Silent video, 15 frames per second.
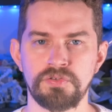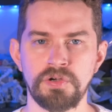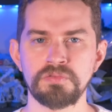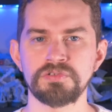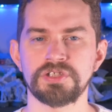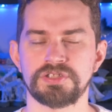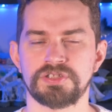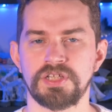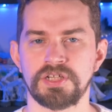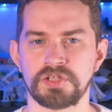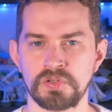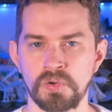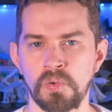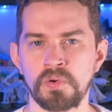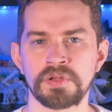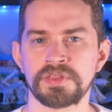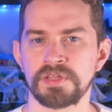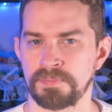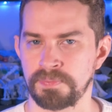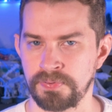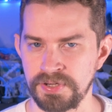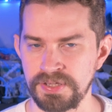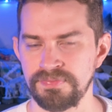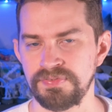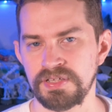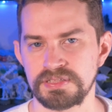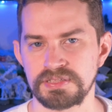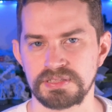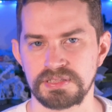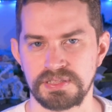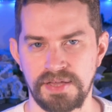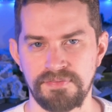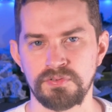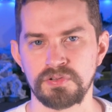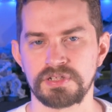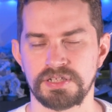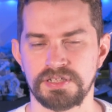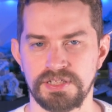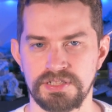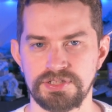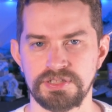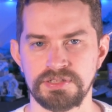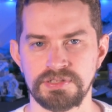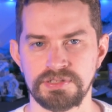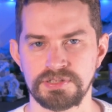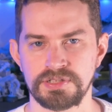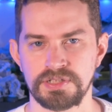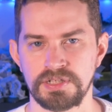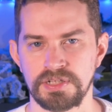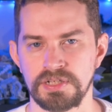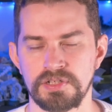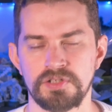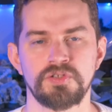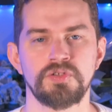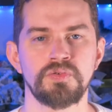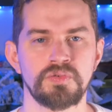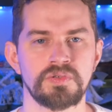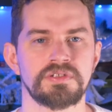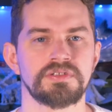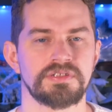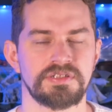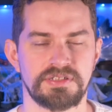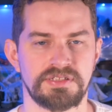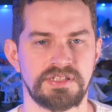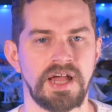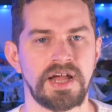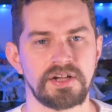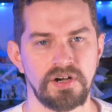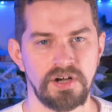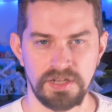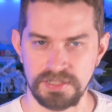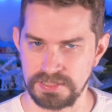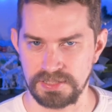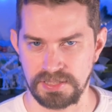you don't just ignore the previous level conditions, you stack onto